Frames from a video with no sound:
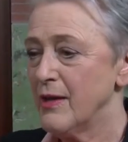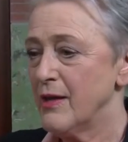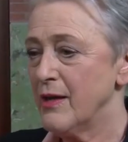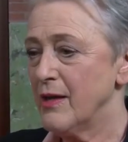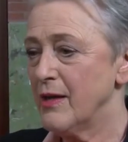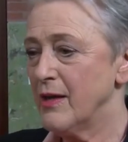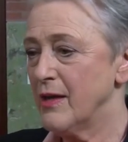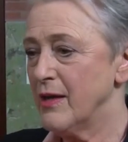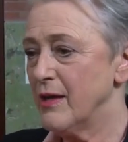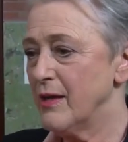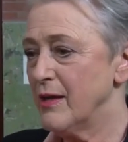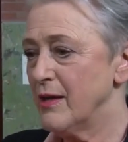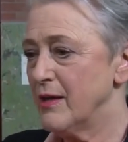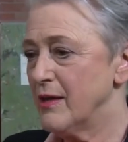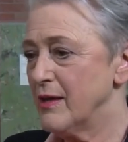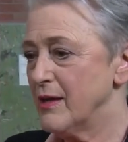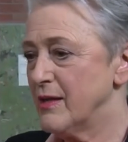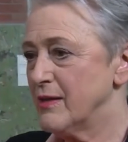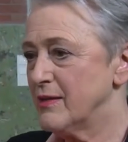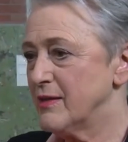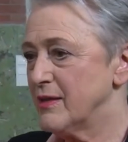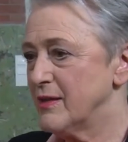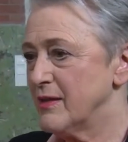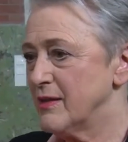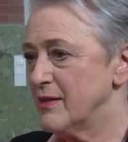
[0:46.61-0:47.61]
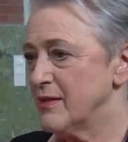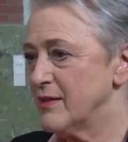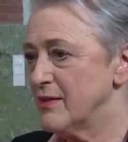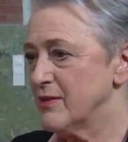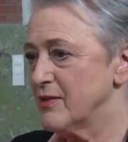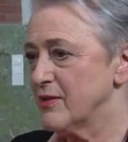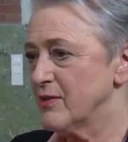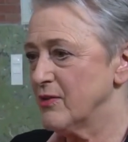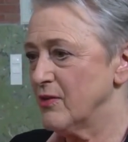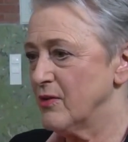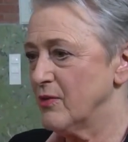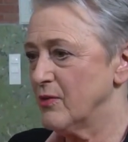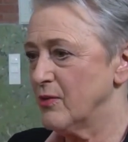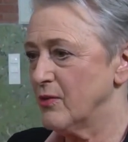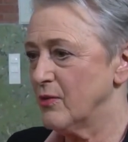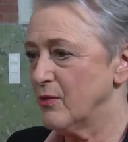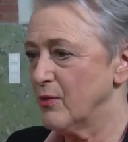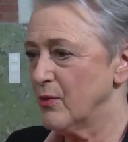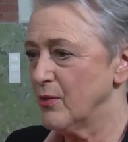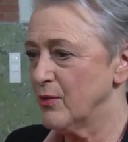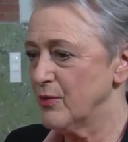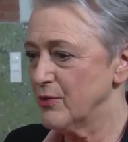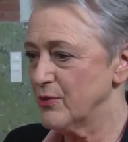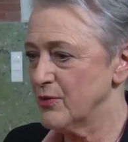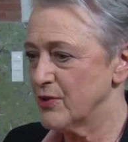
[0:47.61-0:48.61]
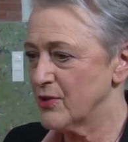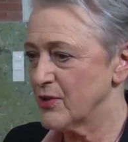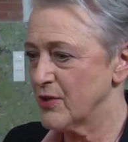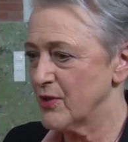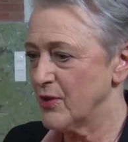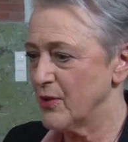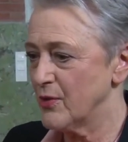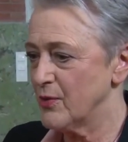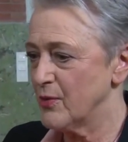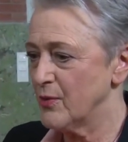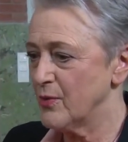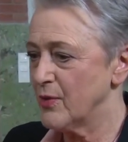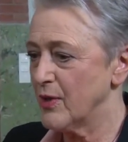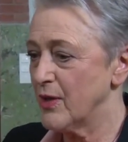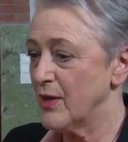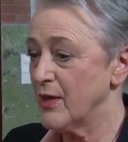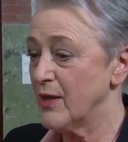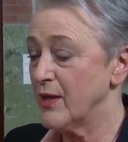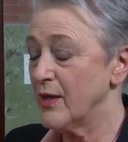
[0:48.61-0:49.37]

Uh, it is also,